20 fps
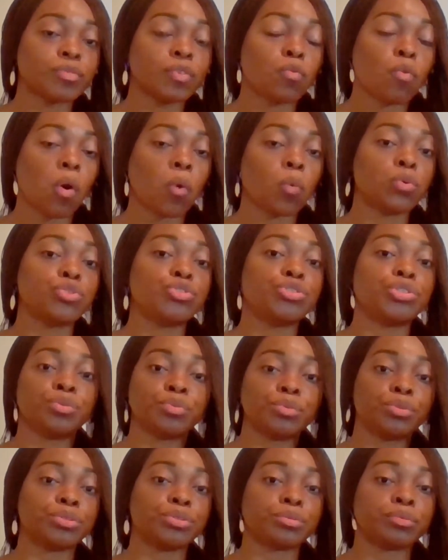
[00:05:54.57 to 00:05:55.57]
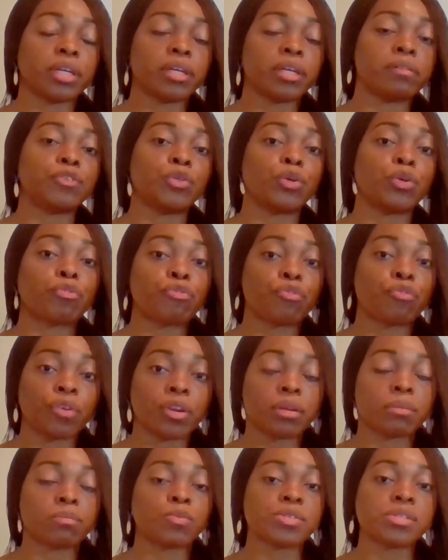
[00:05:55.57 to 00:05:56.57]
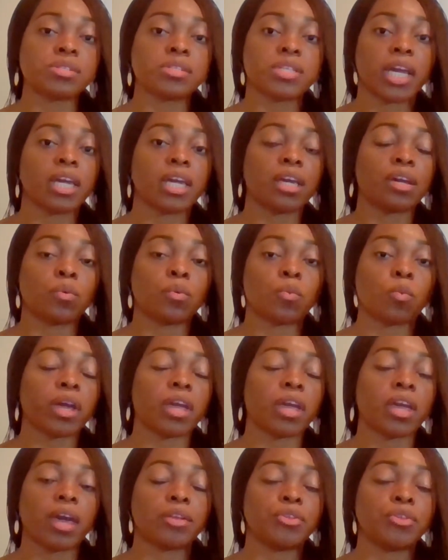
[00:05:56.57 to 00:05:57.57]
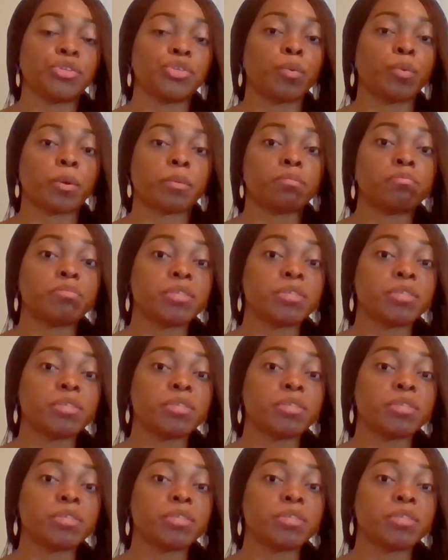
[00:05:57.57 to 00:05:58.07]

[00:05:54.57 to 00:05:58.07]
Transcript: What would you do if your freedom was taken away and you were